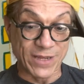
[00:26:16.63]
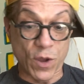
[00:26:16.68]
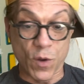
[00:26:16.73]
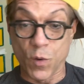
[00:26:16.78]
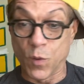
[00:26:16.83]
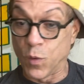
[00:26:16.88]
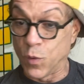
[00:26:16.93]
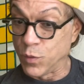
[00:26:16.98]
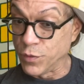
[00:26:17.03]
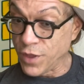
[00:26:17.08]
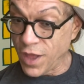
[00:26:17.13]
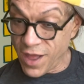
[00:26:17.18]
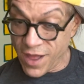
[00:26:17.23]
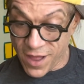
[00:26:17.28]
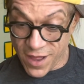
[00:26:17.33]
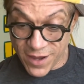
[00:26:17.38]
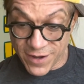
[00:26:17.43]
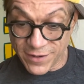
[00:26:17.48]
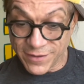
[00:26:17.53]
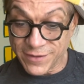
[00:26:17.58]
Hold
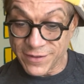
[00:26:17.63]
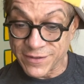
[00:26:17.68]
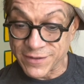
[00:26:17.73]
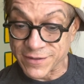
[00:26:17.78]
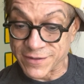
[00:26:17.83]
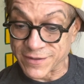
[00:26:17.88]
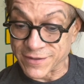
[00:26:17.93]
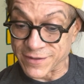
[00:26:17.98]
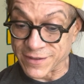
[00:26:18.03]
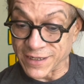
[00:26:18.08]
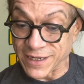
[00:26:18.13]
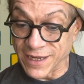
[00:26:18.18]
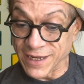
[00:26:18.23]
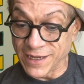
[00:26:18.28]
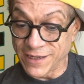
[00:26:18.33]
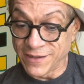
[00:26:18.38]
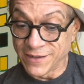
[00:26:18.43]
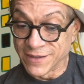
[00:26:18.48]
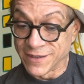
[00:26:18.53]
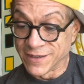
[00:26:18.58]
on,
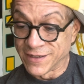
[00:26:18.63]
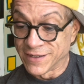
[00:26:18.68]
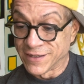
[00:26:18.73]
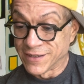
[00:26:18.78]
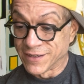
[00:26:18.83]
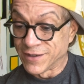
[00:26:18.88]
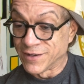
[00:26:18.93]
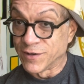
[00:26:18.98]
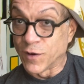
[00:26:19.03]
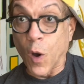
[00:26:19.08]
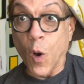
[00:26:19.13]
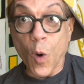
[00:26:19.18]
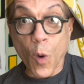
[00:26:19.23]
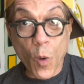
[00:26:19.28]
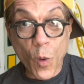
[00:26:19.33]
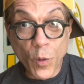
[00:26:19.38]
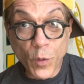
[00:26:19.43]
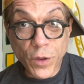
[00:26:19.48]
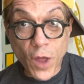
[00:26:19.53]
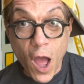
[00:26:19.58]
okay?
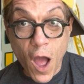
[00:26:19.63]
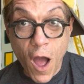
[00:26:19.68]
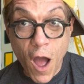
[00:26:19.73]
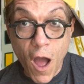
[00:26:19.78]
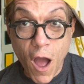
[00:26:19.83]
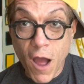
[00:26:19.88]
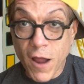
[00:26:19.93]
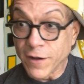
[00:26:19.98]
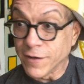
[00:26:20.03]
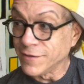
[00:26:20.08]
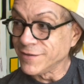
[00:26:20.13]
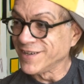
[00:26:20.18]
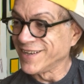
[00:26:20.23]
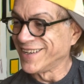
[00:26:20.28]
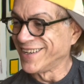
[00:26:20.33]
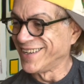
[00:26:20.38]
Hold on.